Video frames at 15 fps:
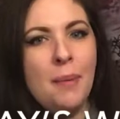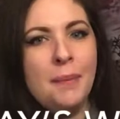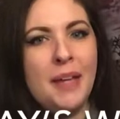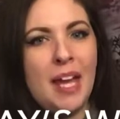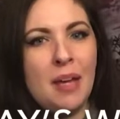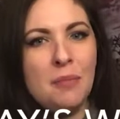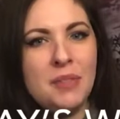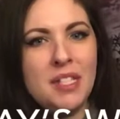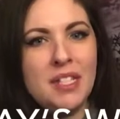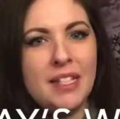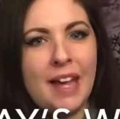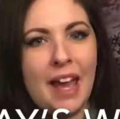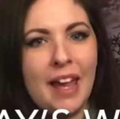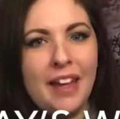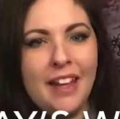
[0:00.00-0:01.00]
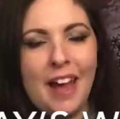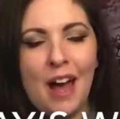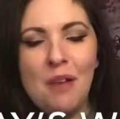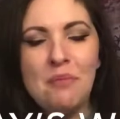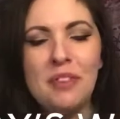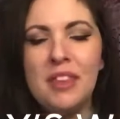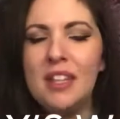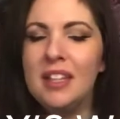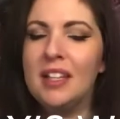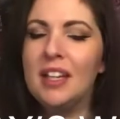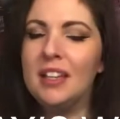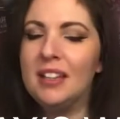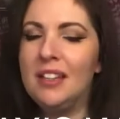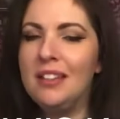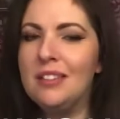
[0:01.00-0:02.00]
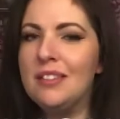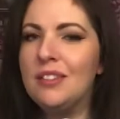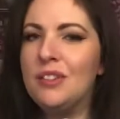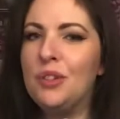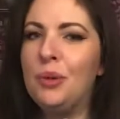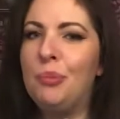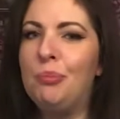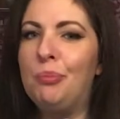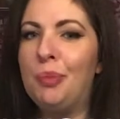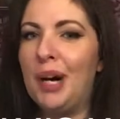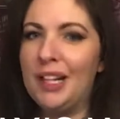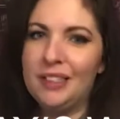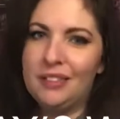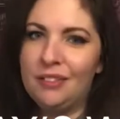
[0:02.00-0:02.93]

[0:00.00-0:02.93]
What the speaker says: game today, I'm thinking let's do Button